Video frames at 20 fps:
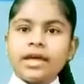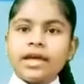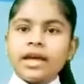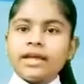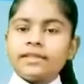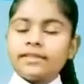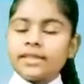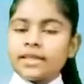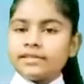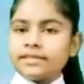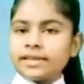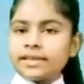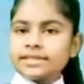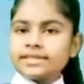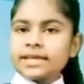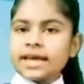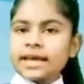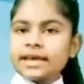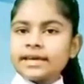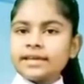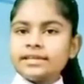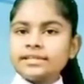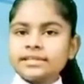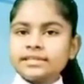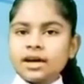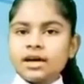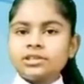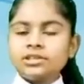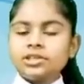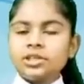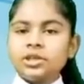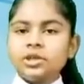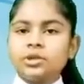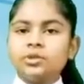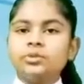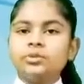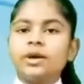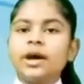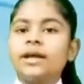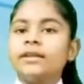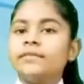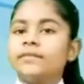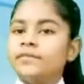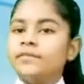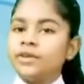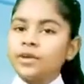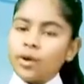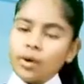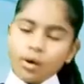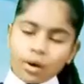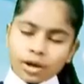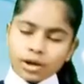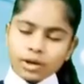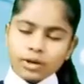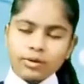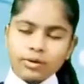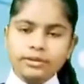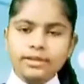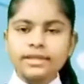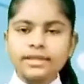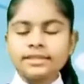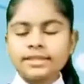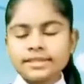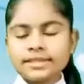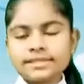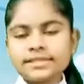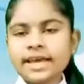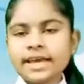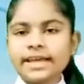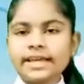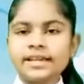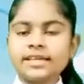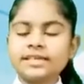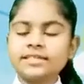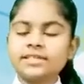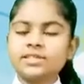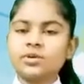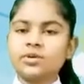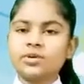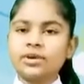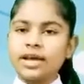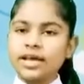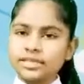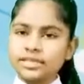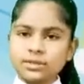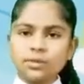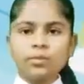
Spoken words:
Then these cycles continue, and we all know that this cycle is known as